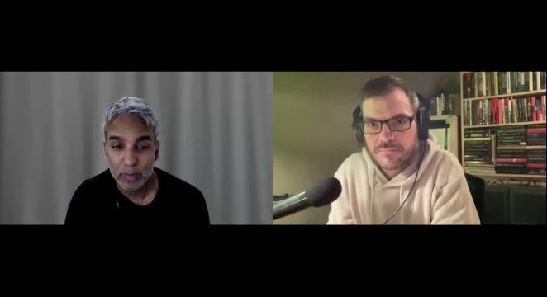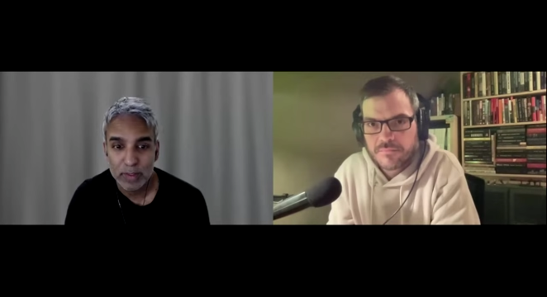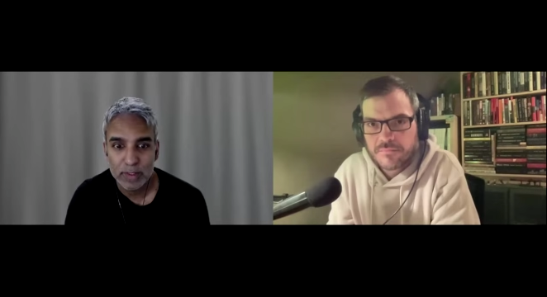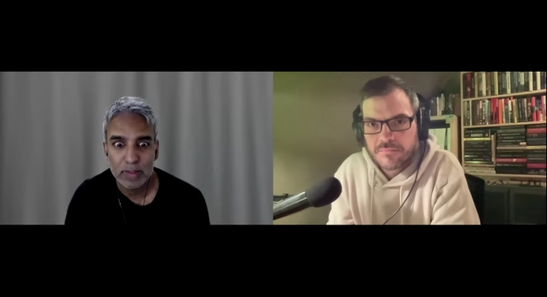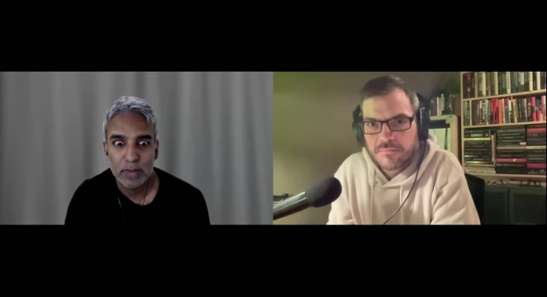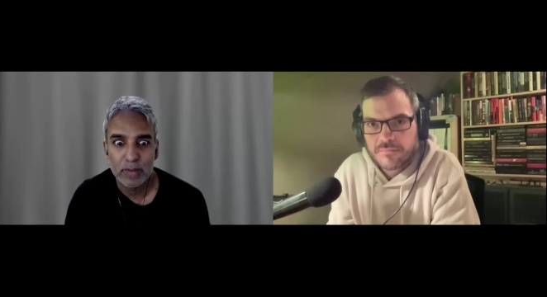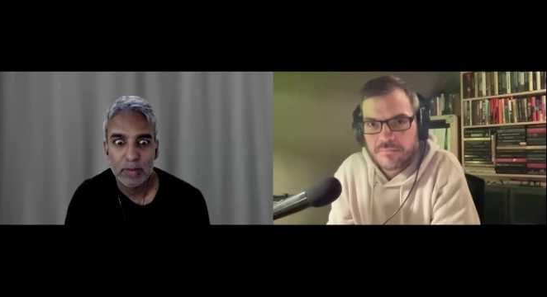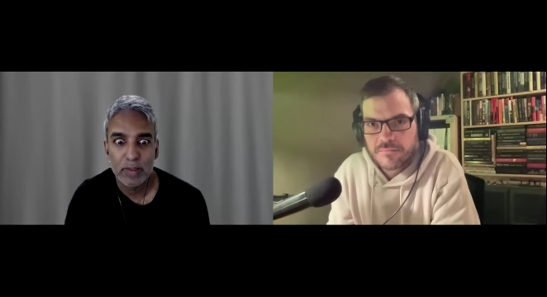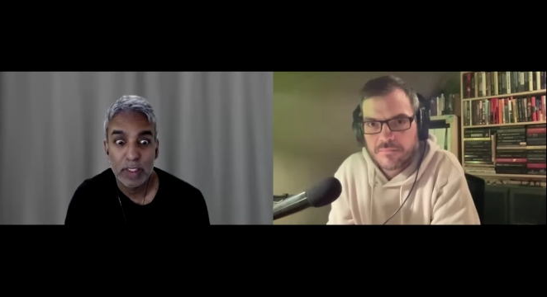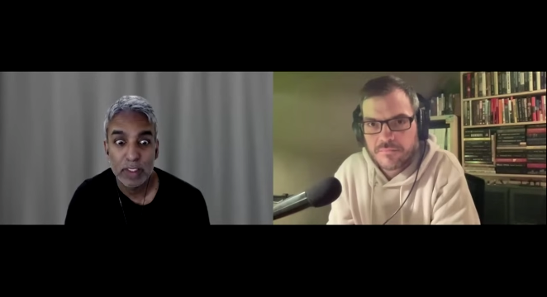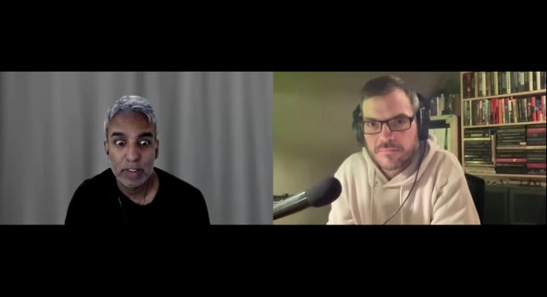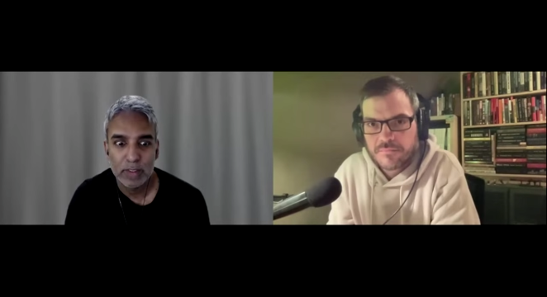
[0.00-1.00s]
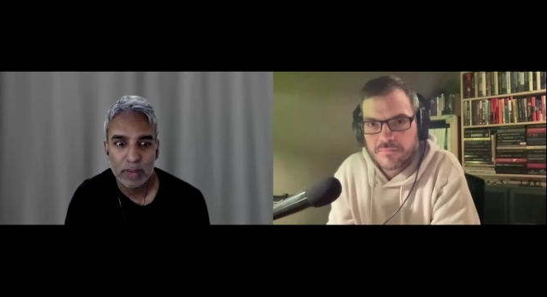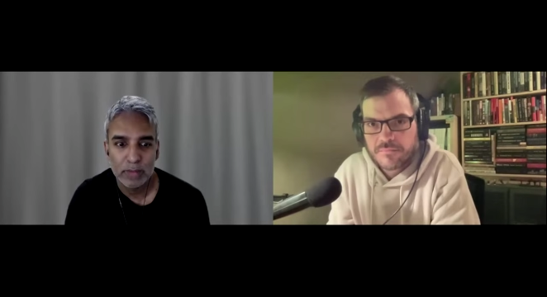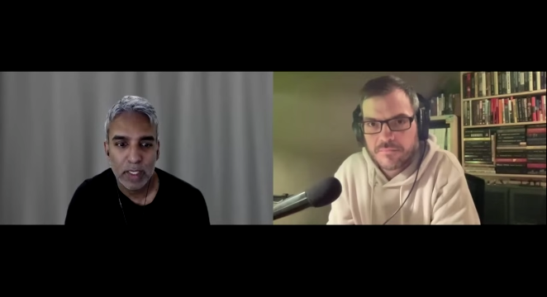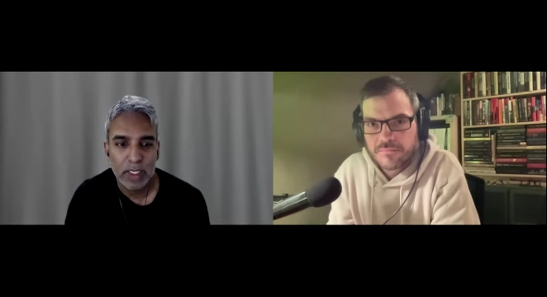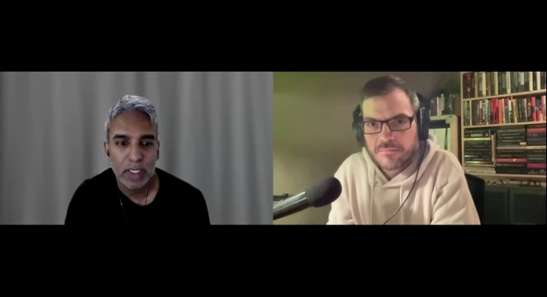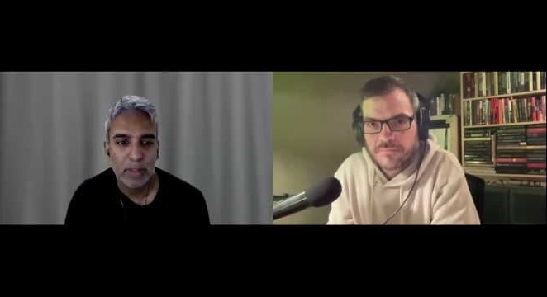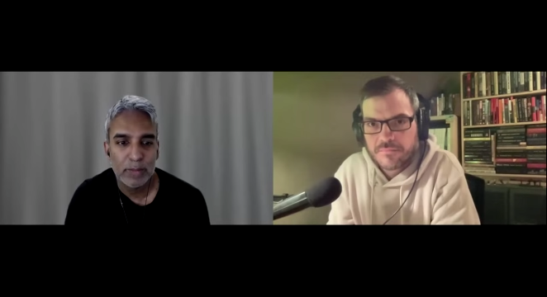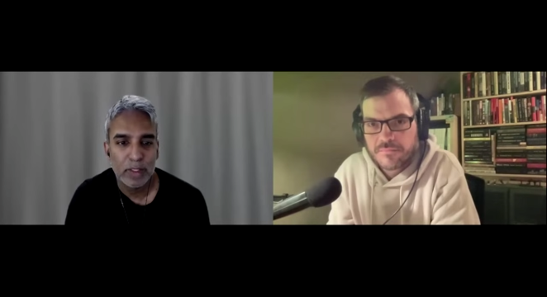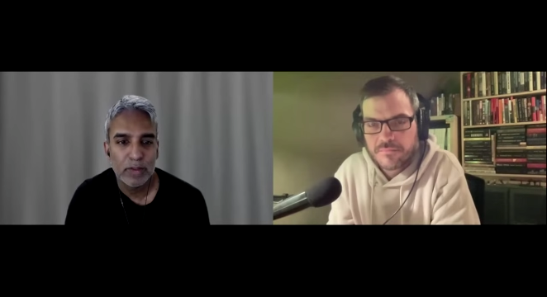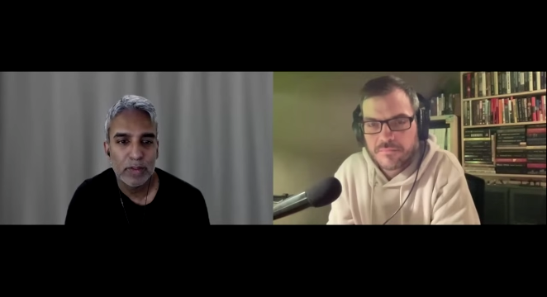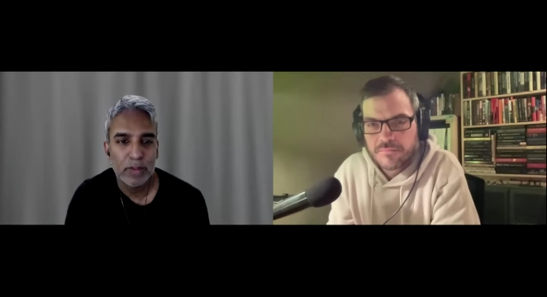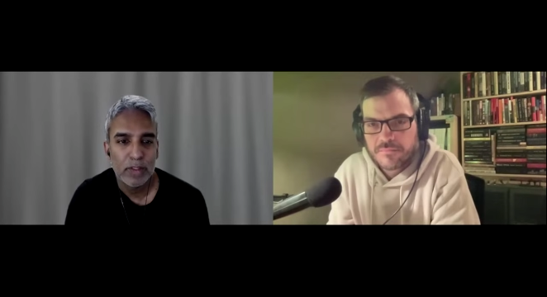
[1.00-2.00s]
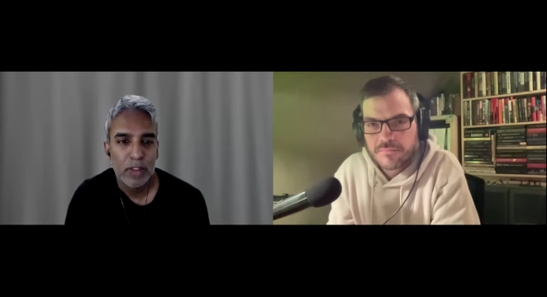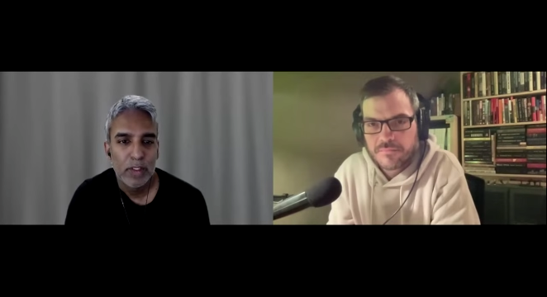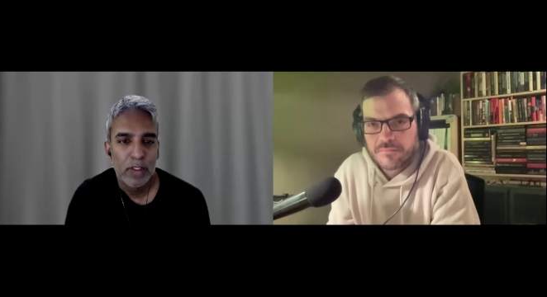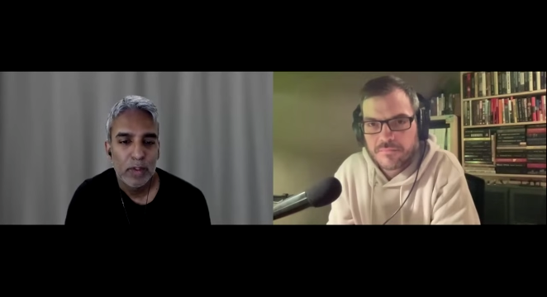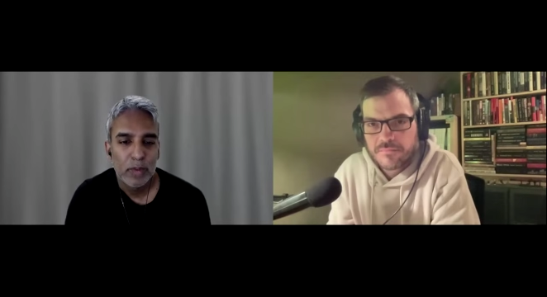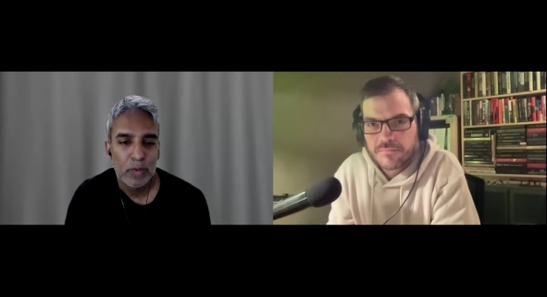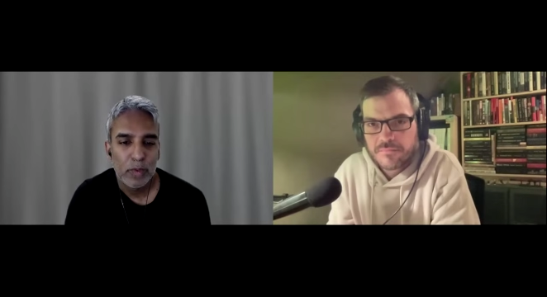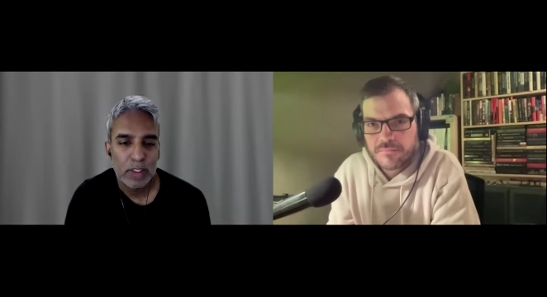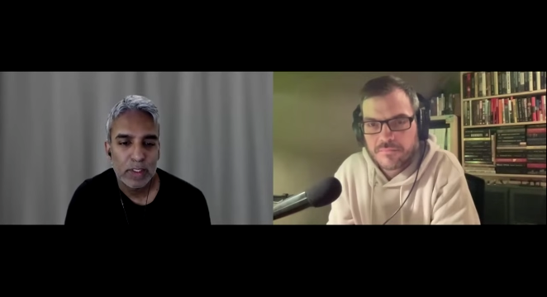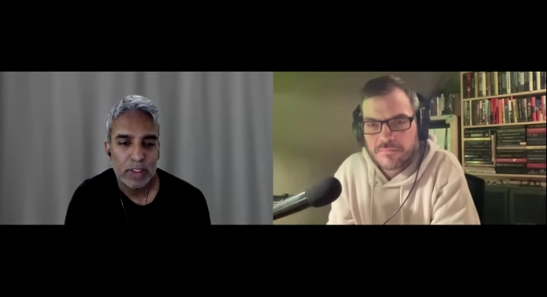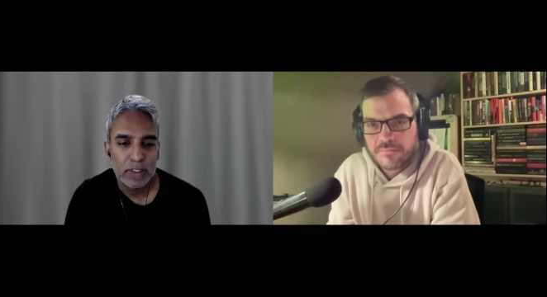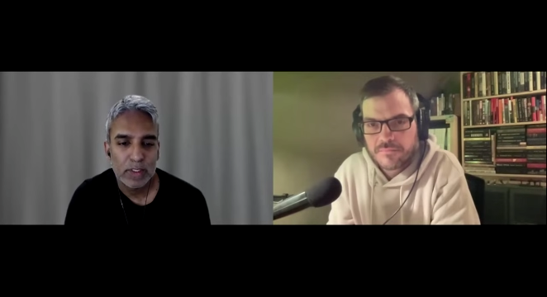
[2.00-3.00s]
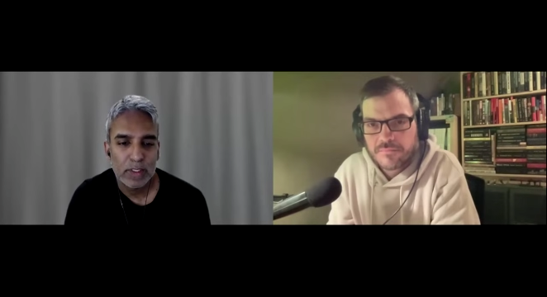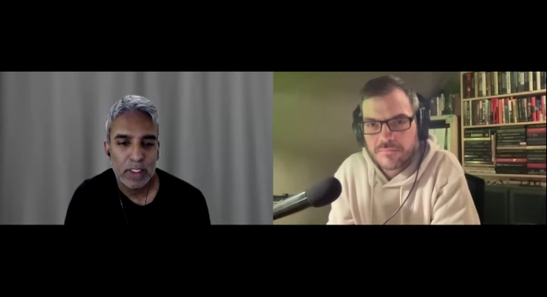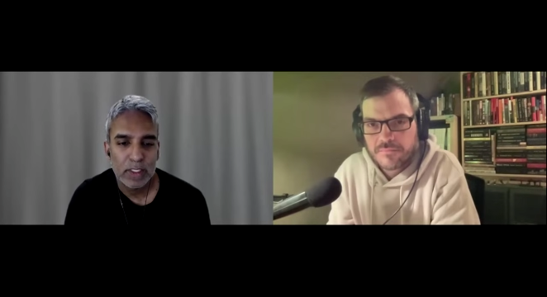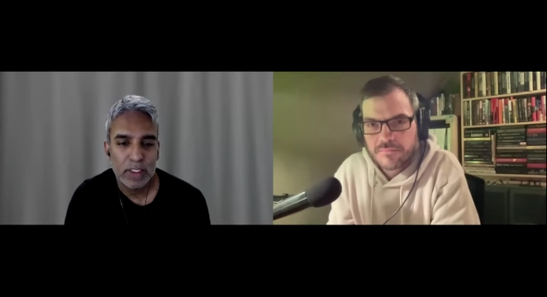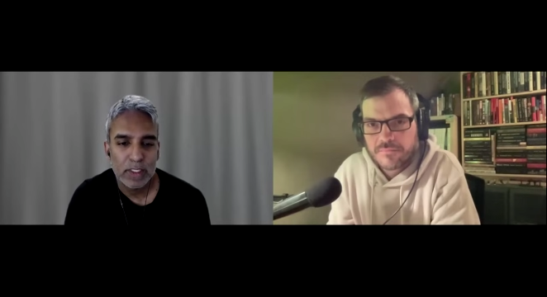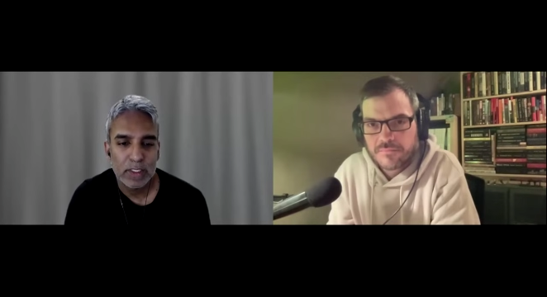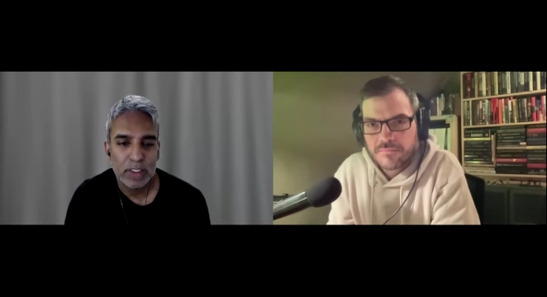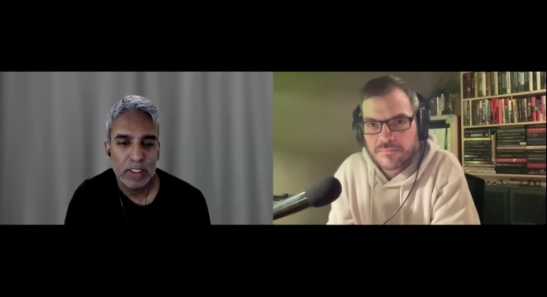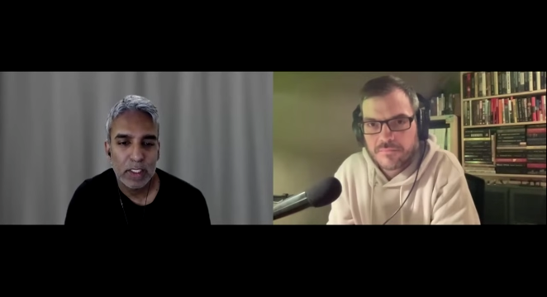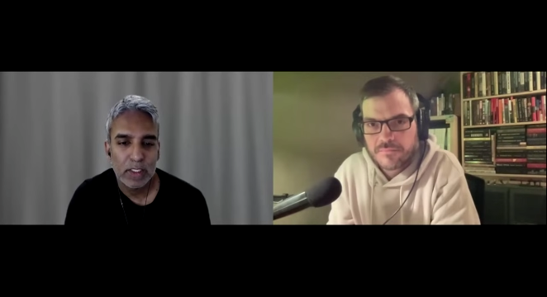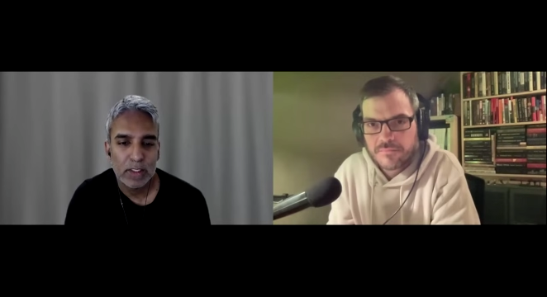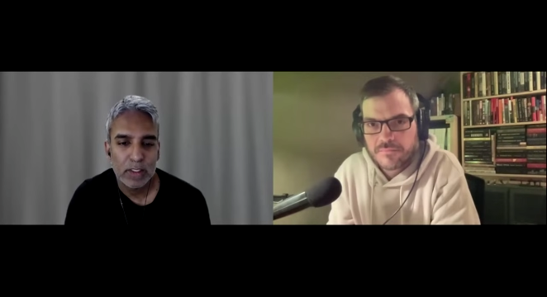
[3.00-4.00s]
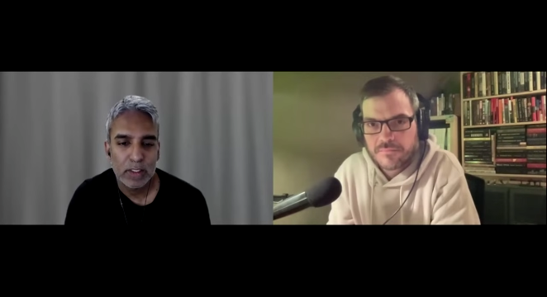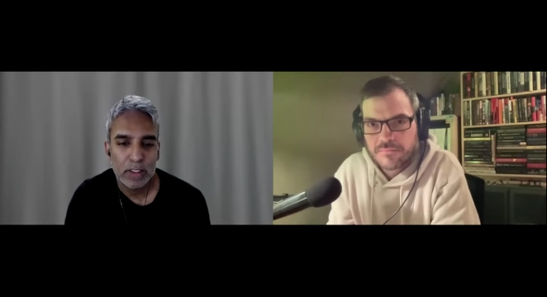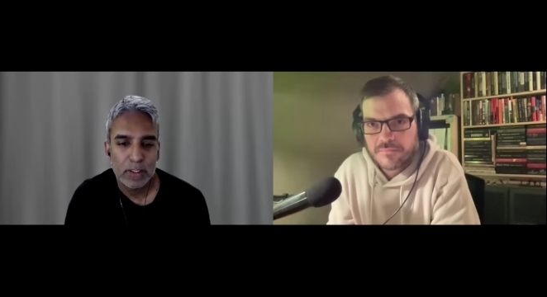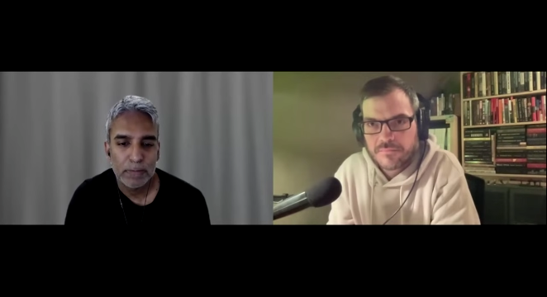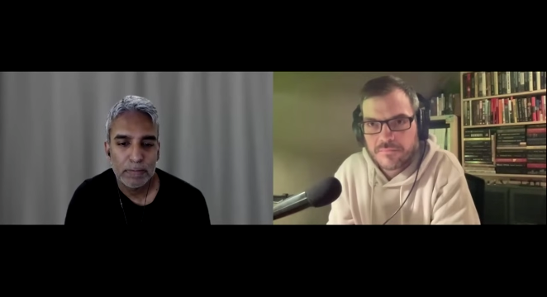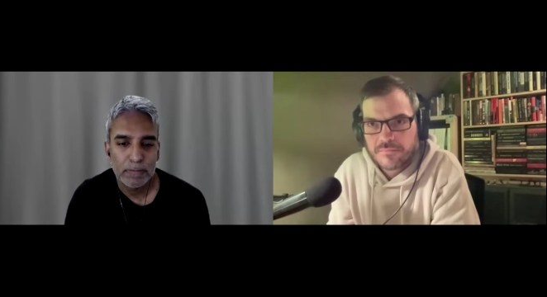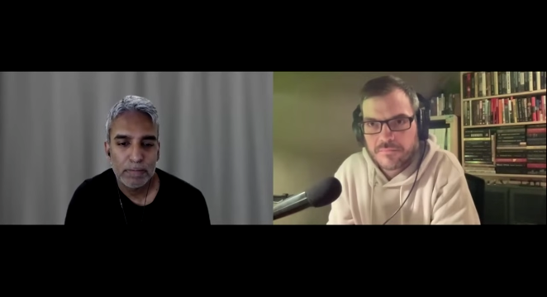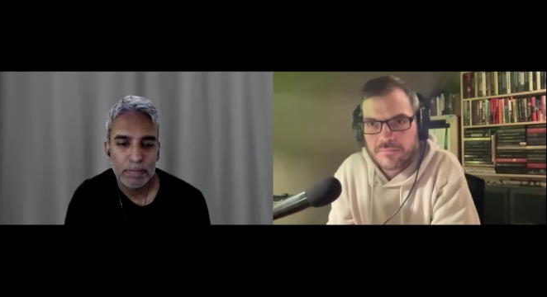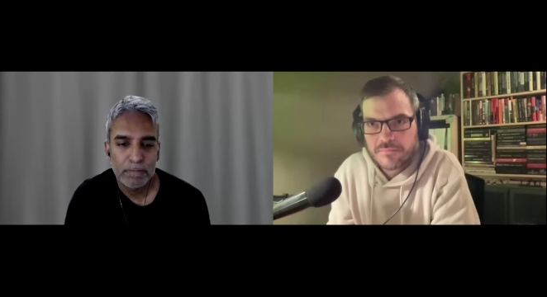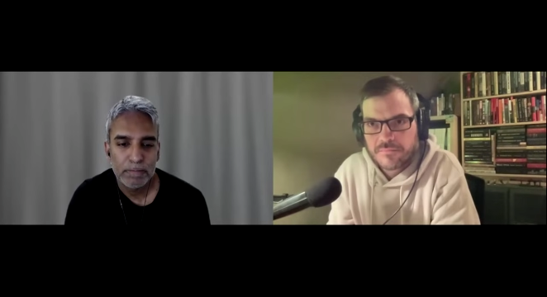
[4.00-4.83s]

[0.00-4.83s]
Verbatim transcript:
Speaker 1: ones that raised my eyebrows was that he said um,